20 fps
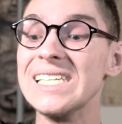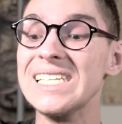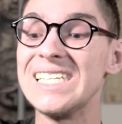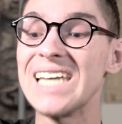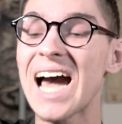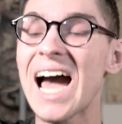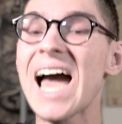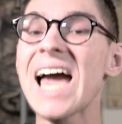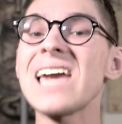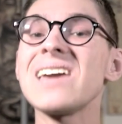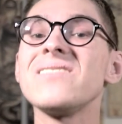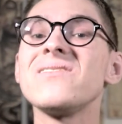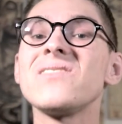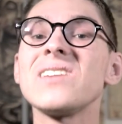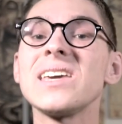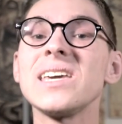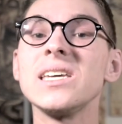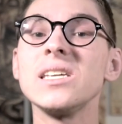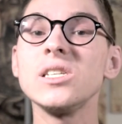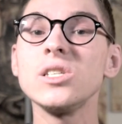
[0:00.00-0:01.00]
dive
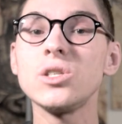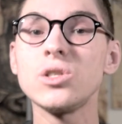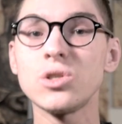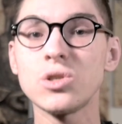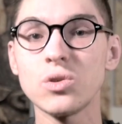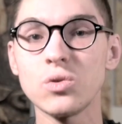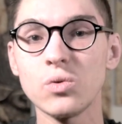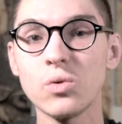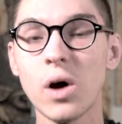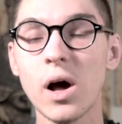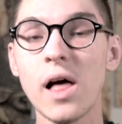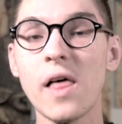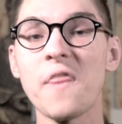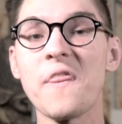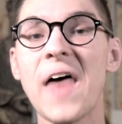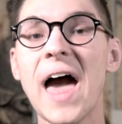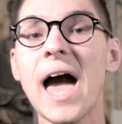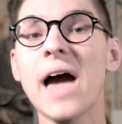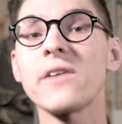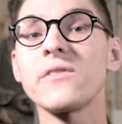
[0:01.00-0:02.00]
into
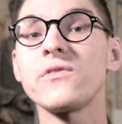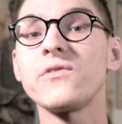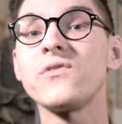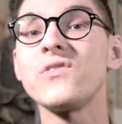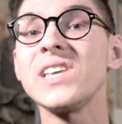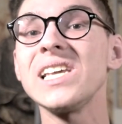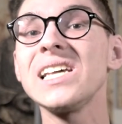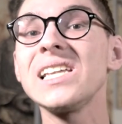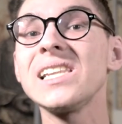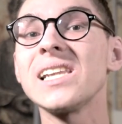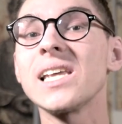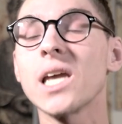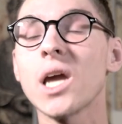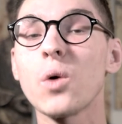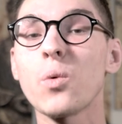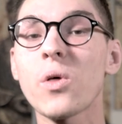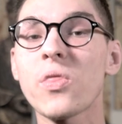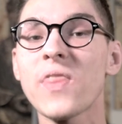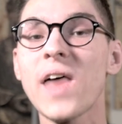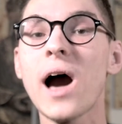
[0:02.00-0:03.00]
that feeling
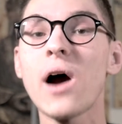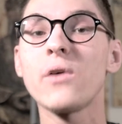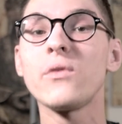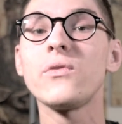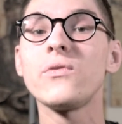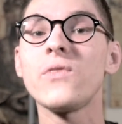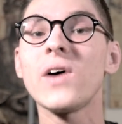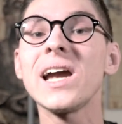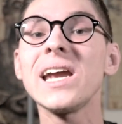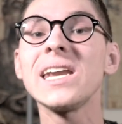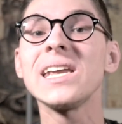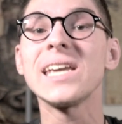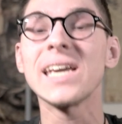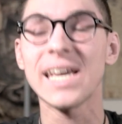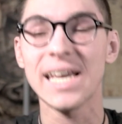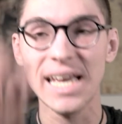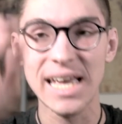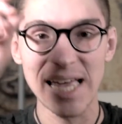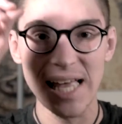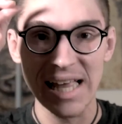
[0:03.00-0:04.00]
without fighting it.